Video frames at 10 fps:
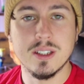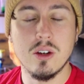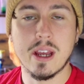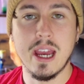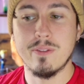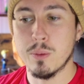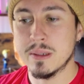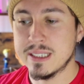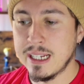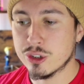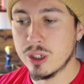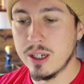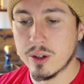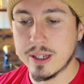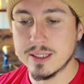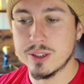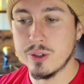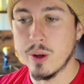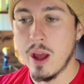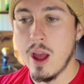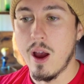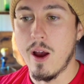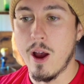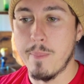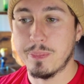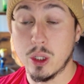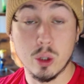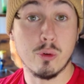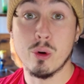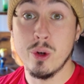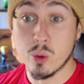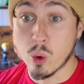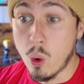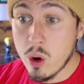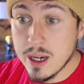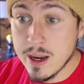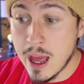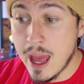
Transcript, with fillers: to look at if you're potentially looking to um, look for a new coin.